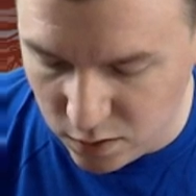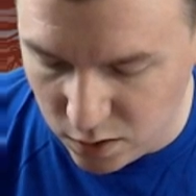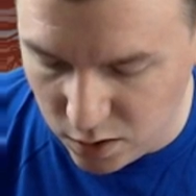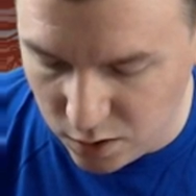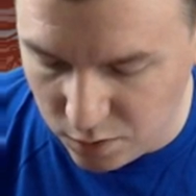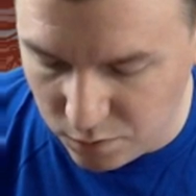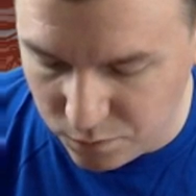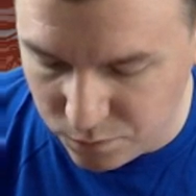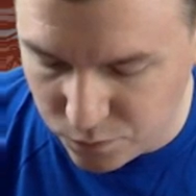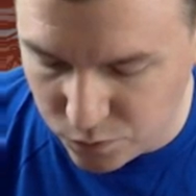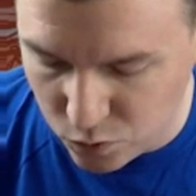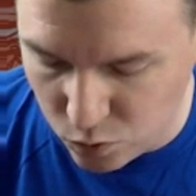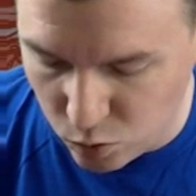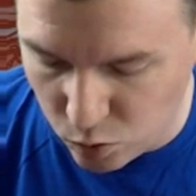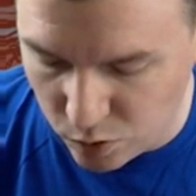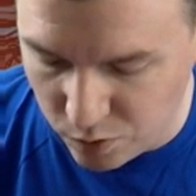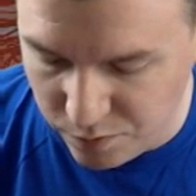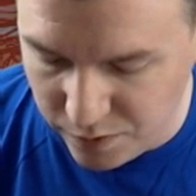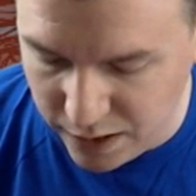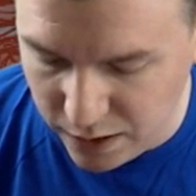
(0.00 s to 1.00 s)
of
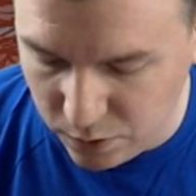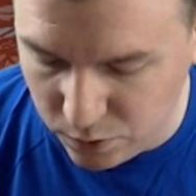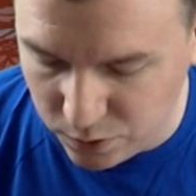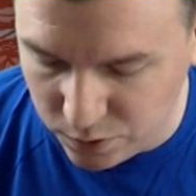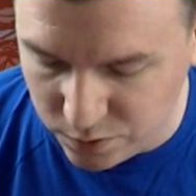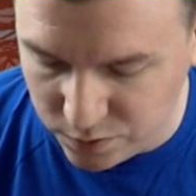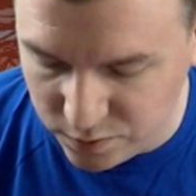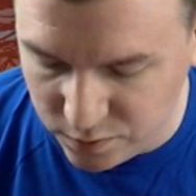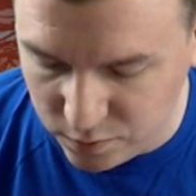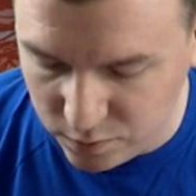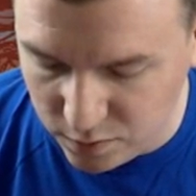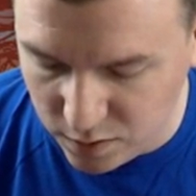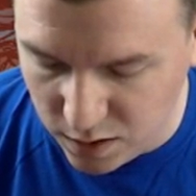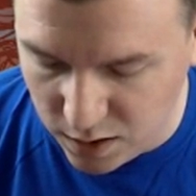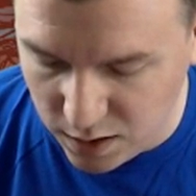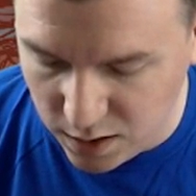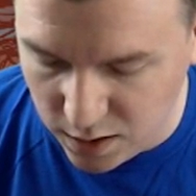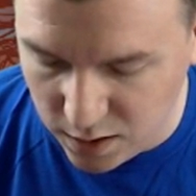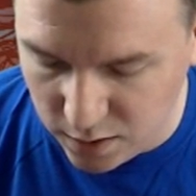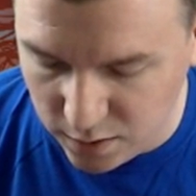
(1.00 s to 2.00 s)
Court of Owls,
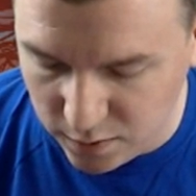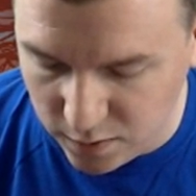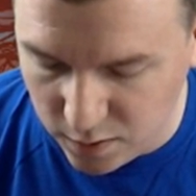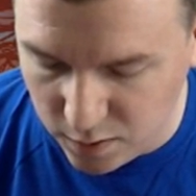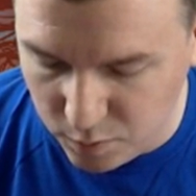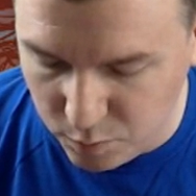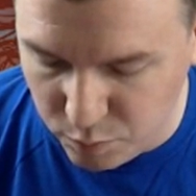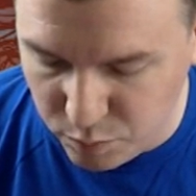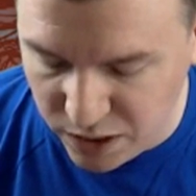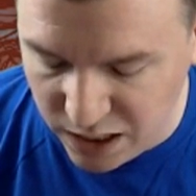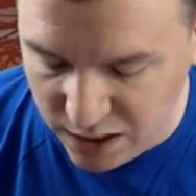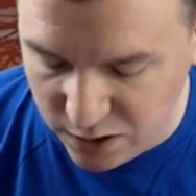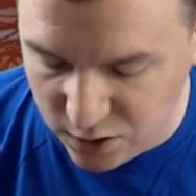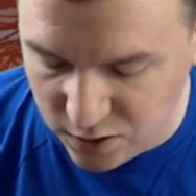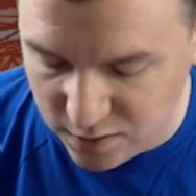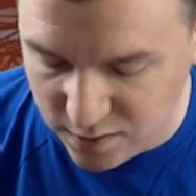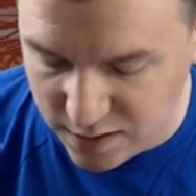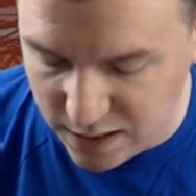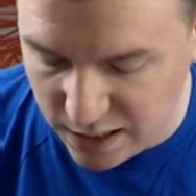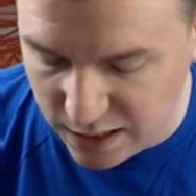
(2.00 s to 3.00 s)
the
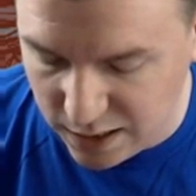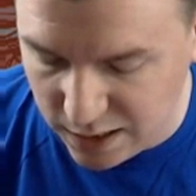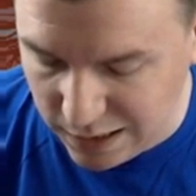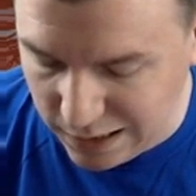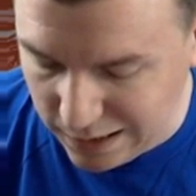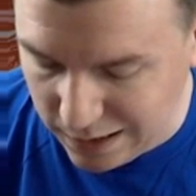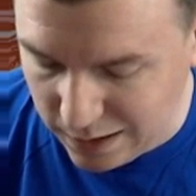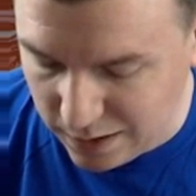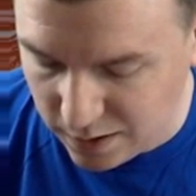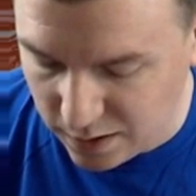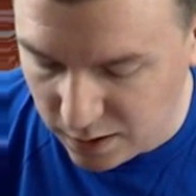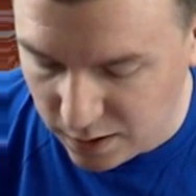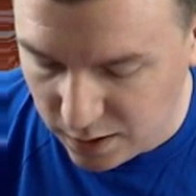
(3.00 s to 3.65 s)
pages that the